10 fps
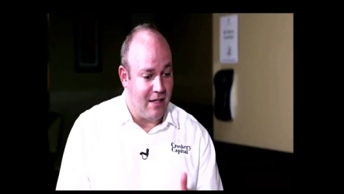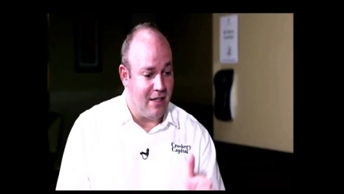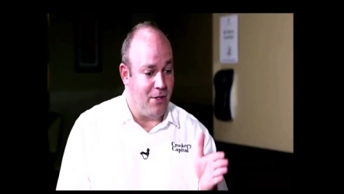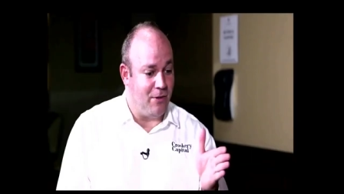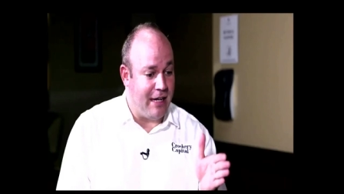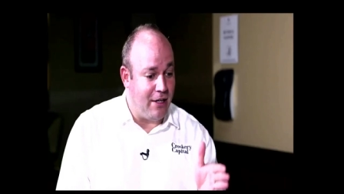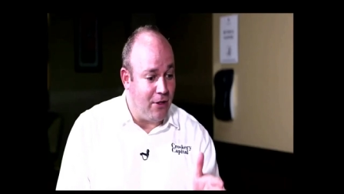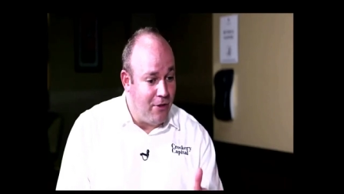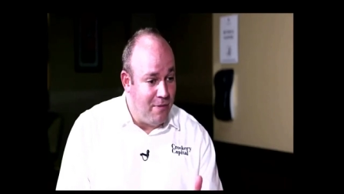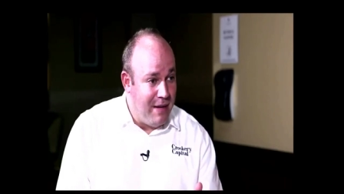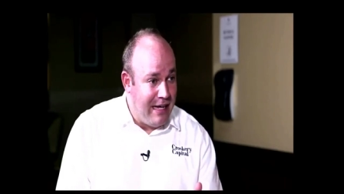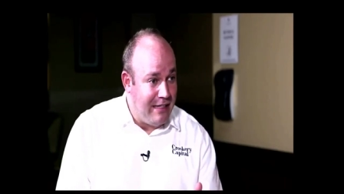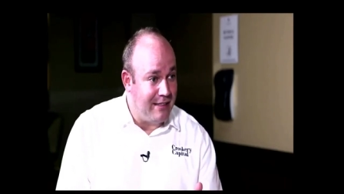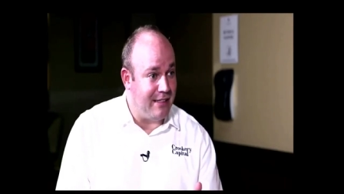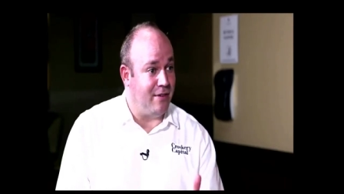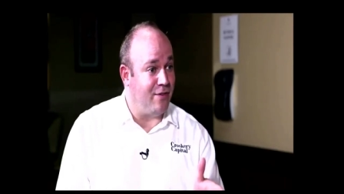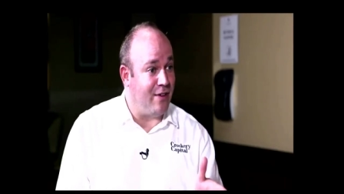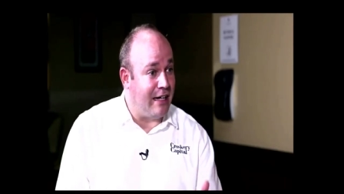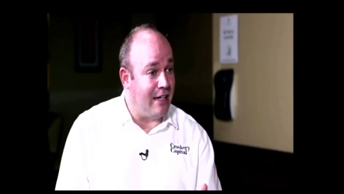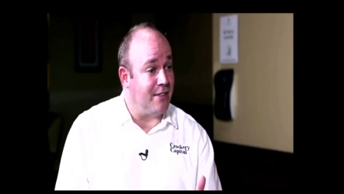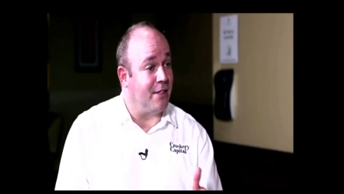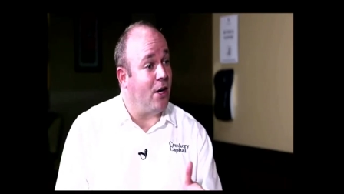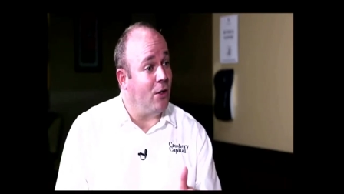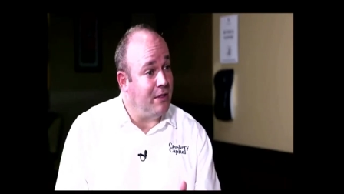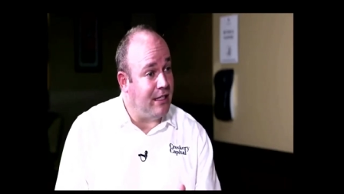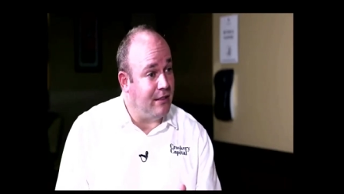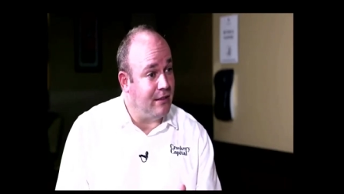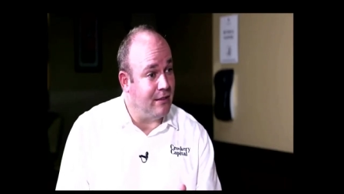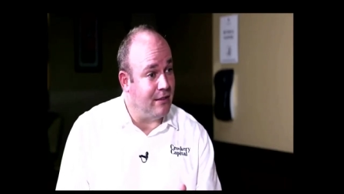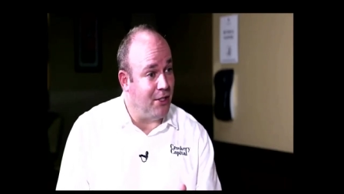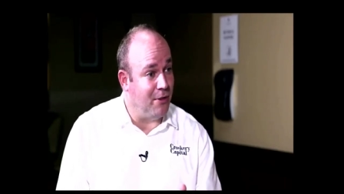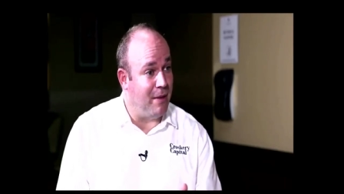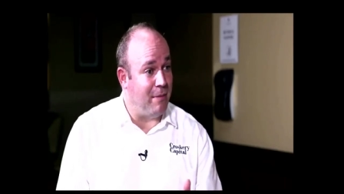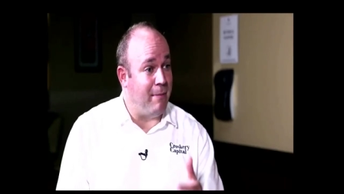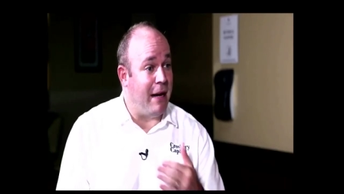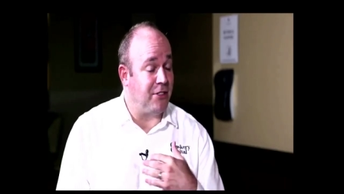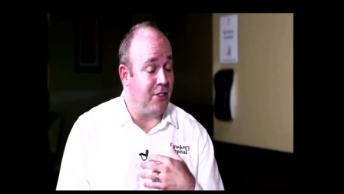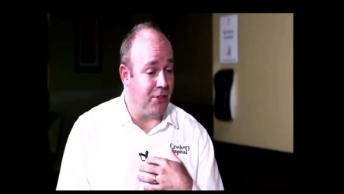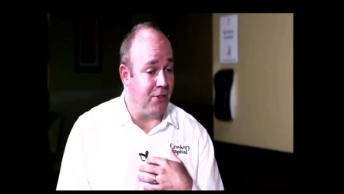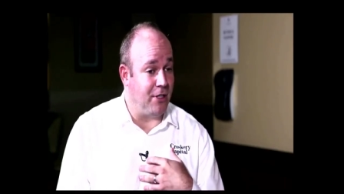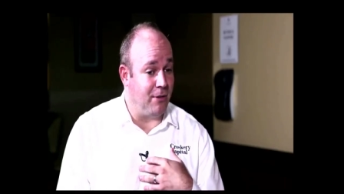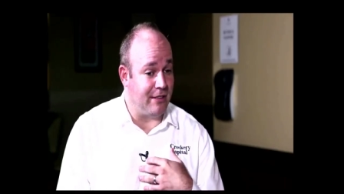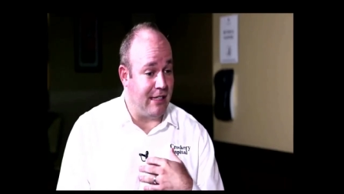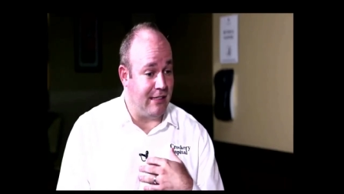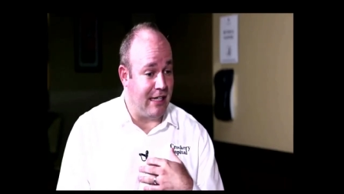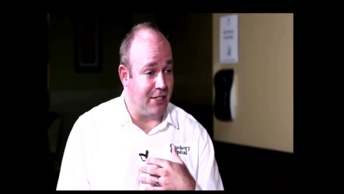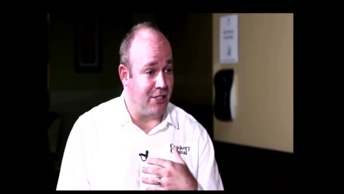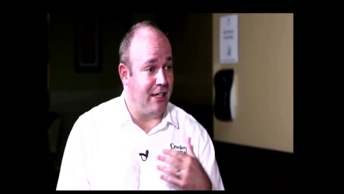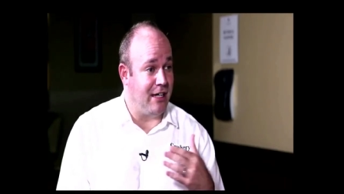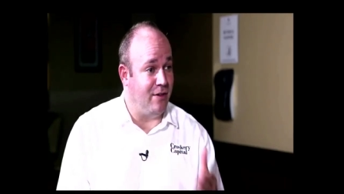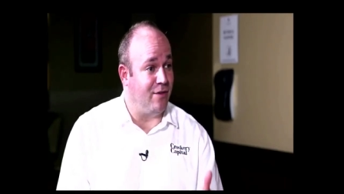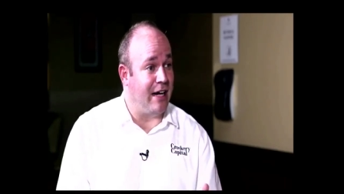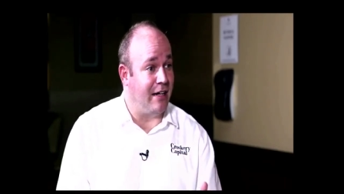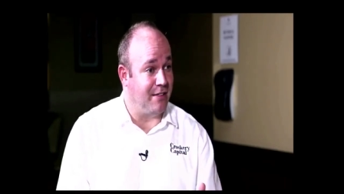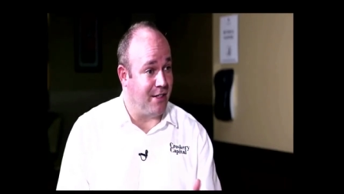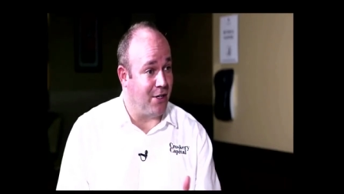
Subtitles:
you know, get a good base in finance accounting. You know, my bachelor's degree is actually in finance